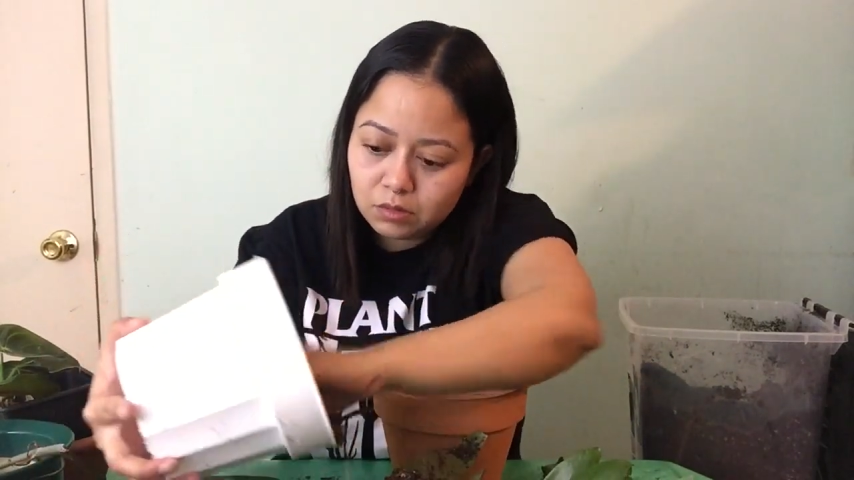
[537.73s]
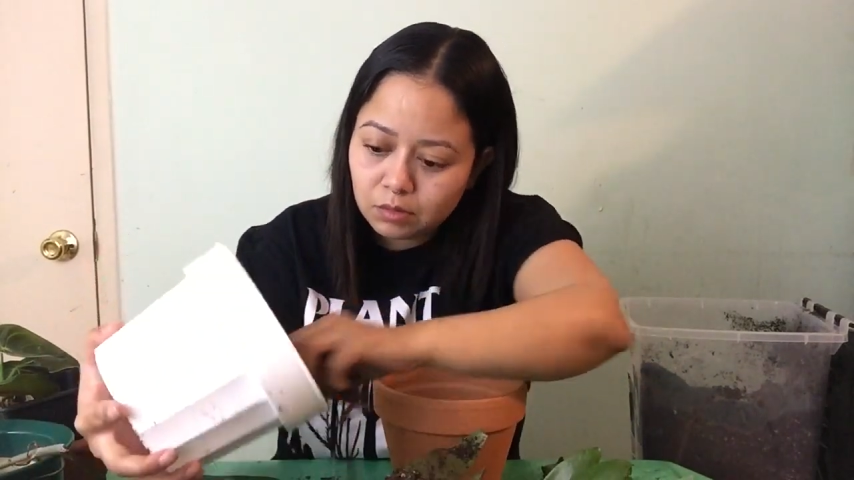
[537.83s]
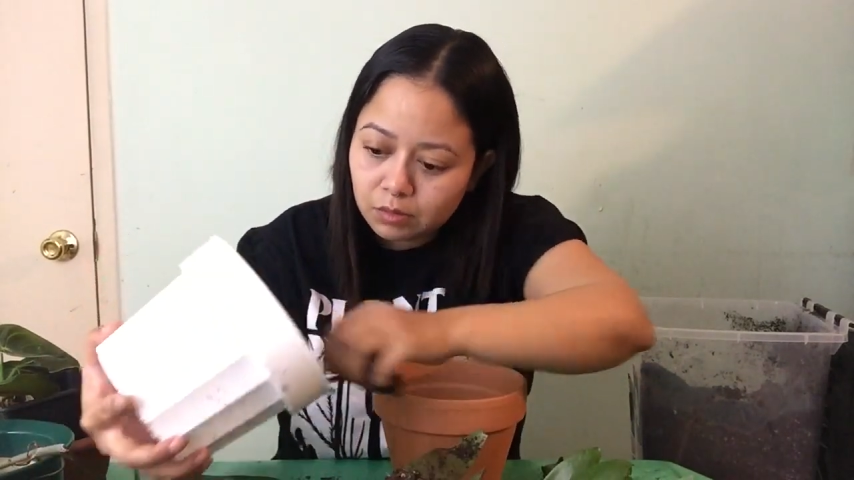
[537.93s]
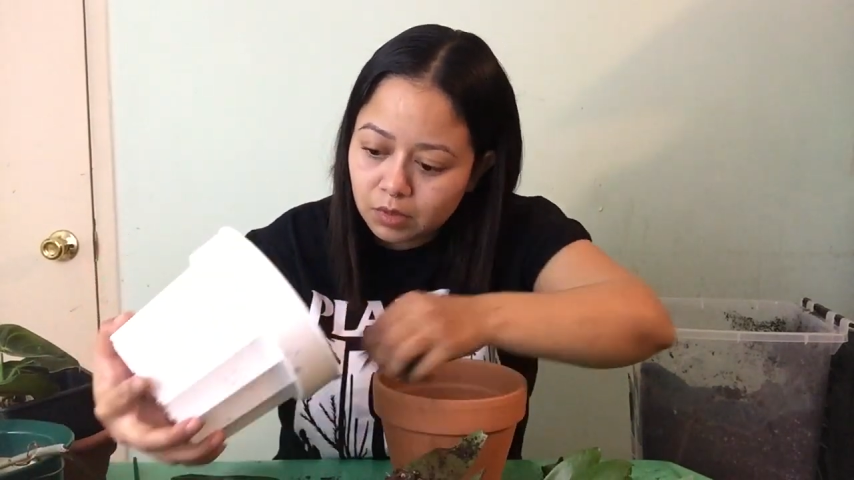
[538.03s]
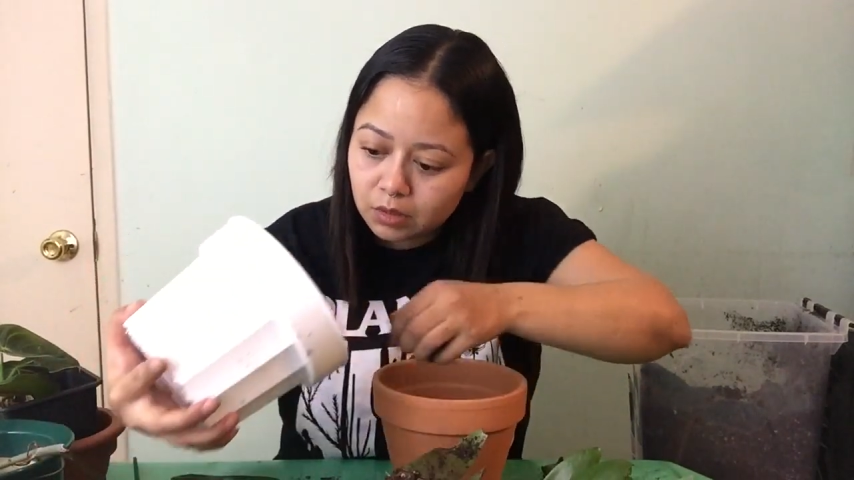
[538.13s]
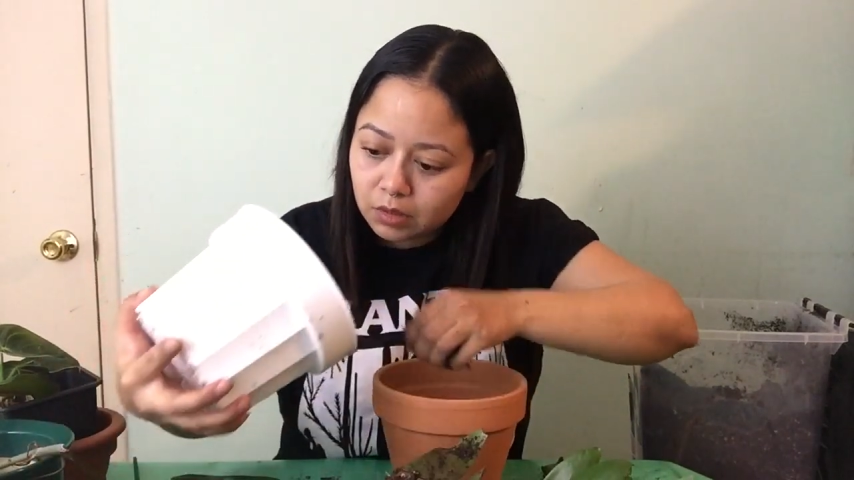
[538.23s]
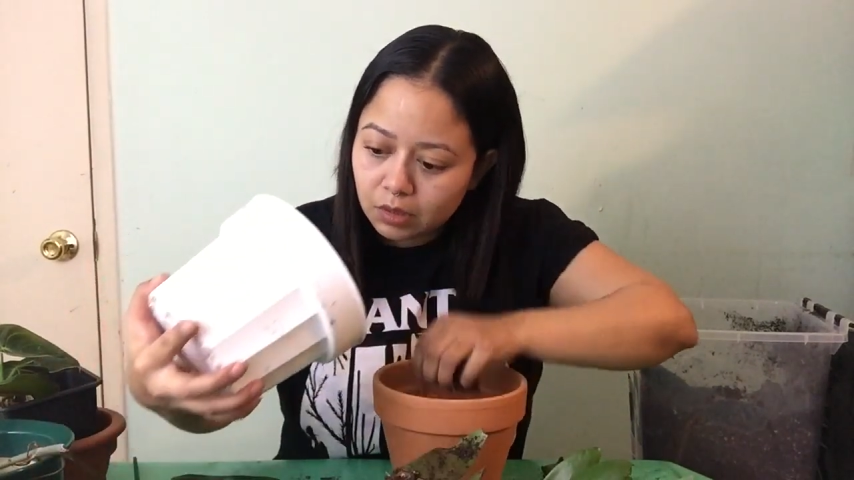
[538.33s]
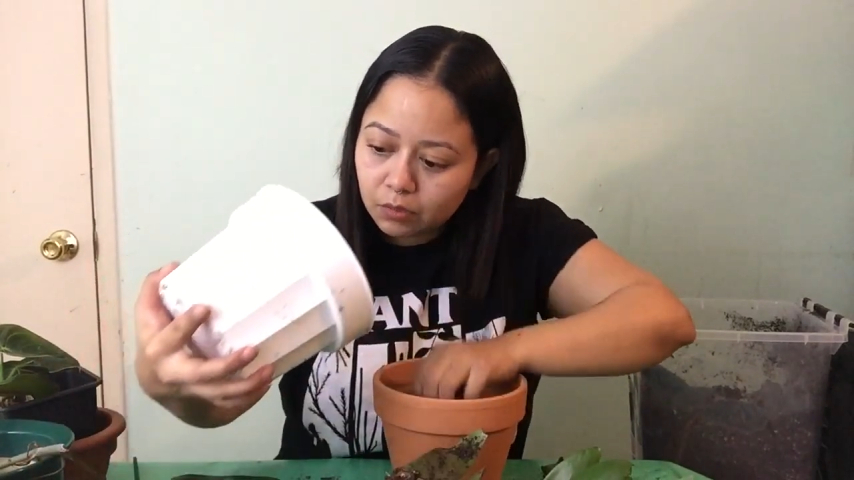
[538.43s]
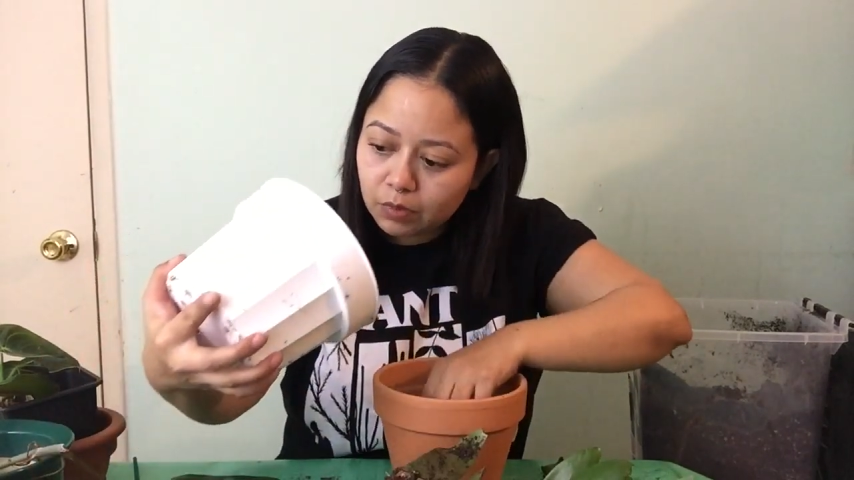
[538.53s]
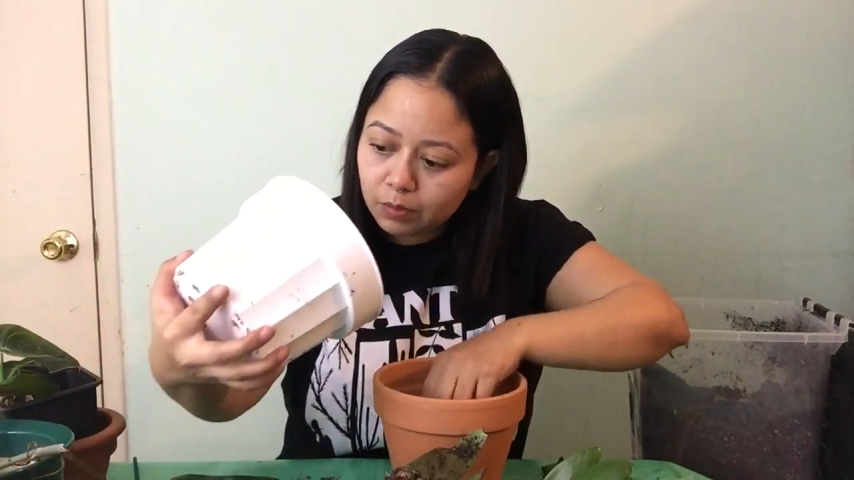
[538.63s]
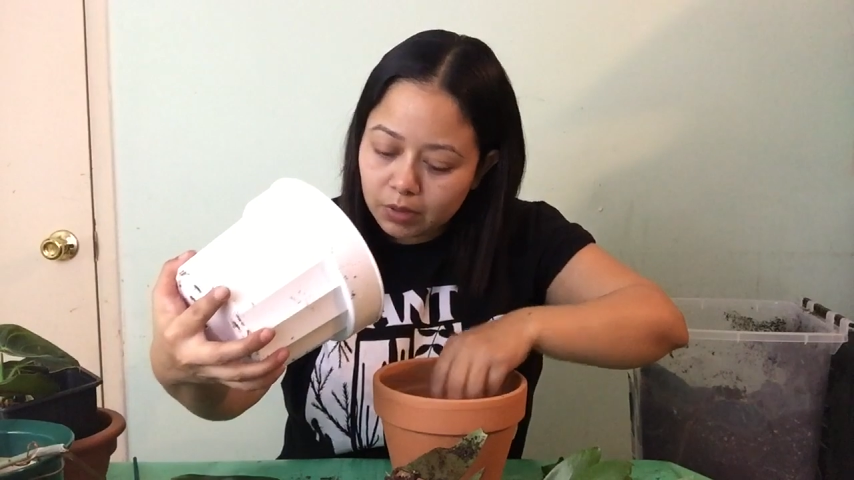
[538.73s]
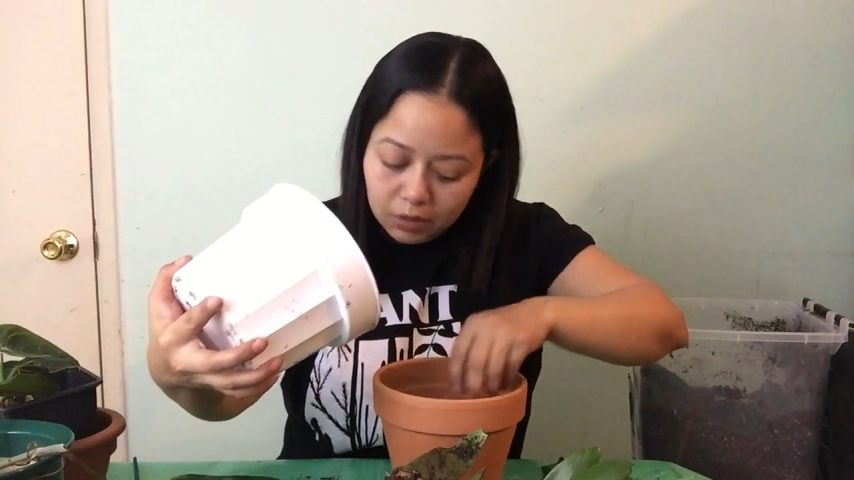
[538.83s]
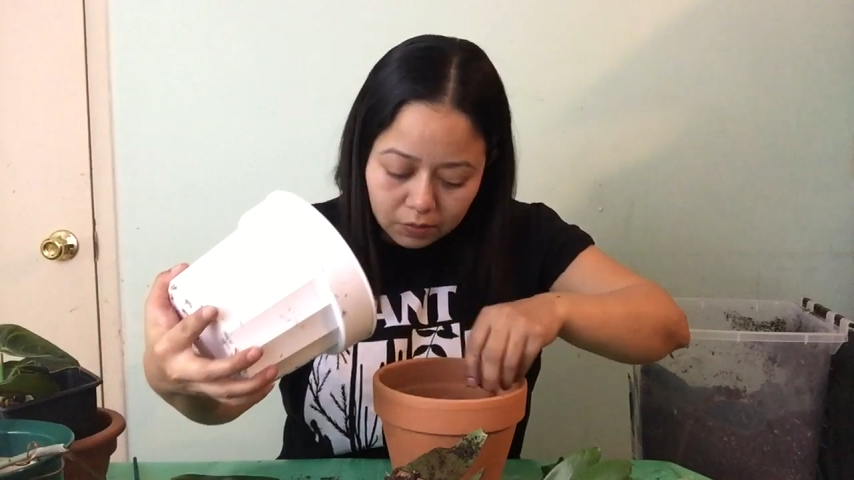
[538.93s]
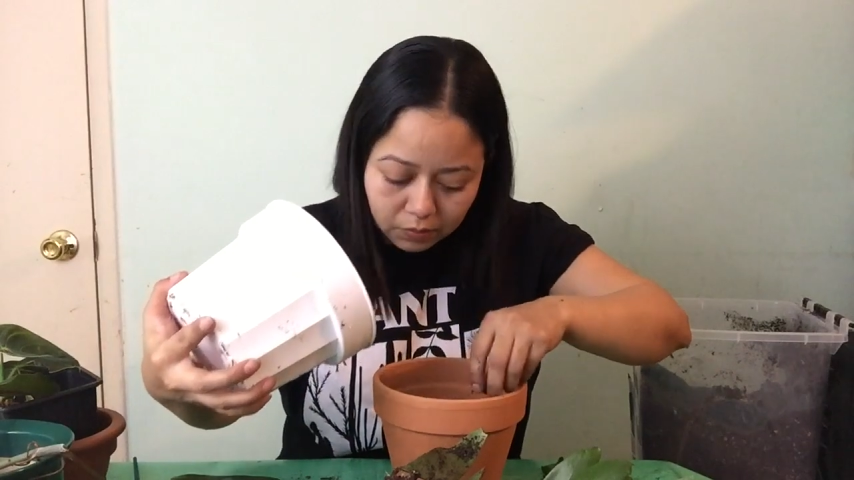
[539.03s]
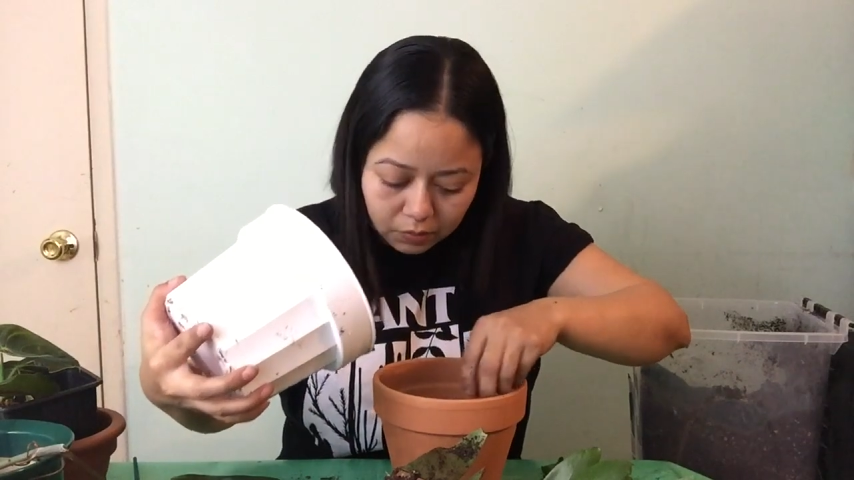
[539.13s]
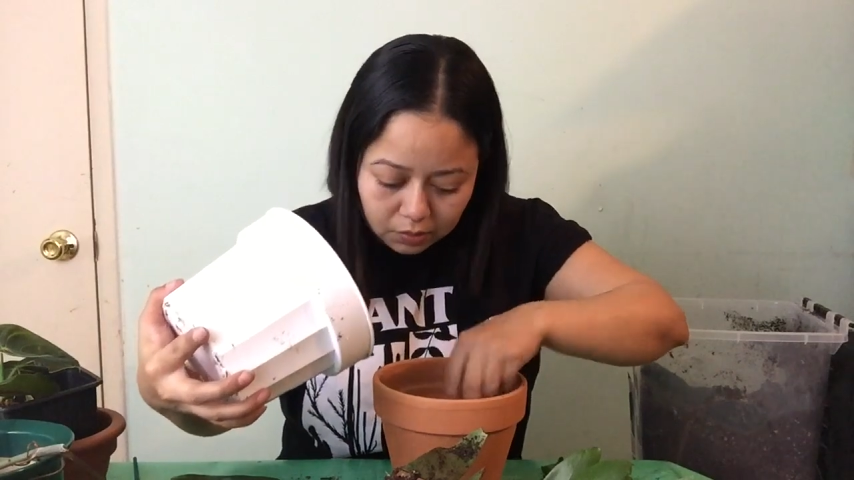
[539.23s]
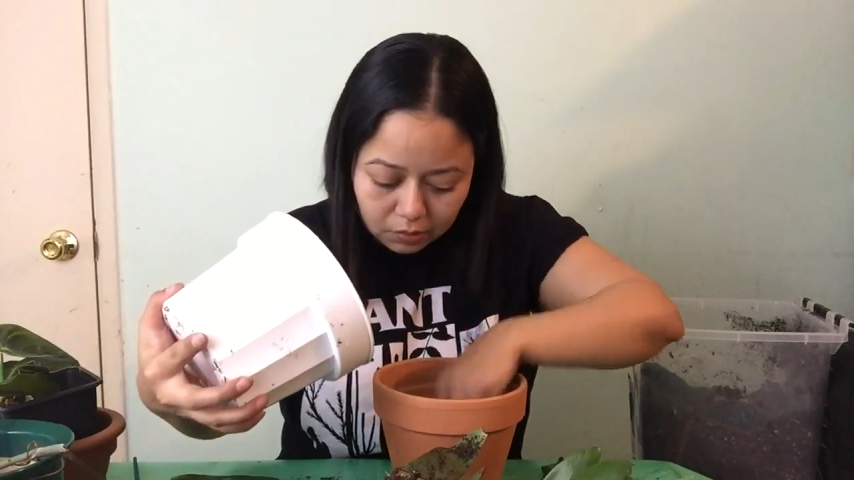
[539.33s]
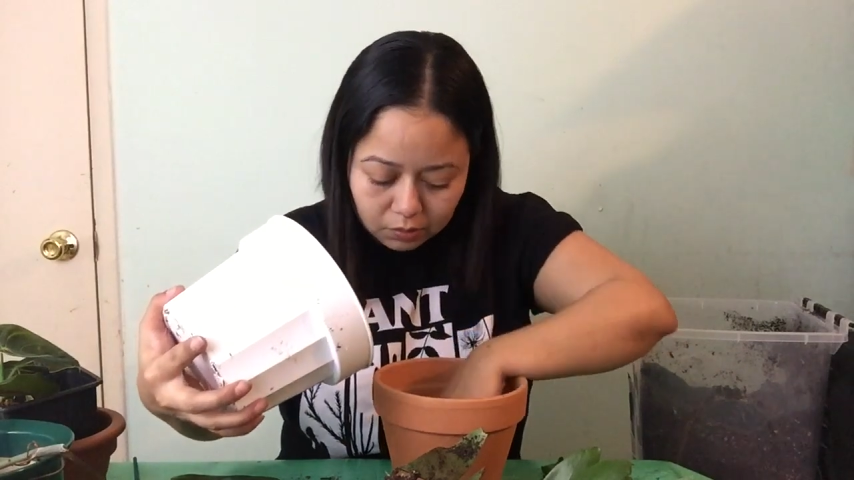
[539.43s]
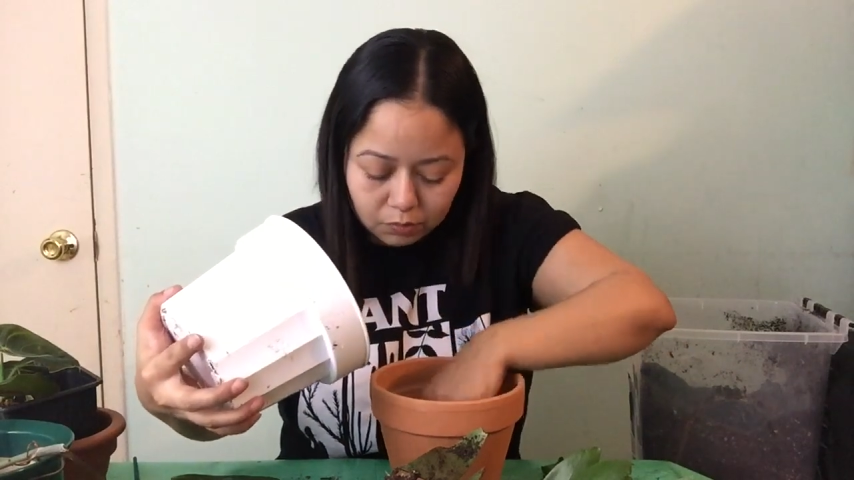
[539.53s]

Did I rip any of its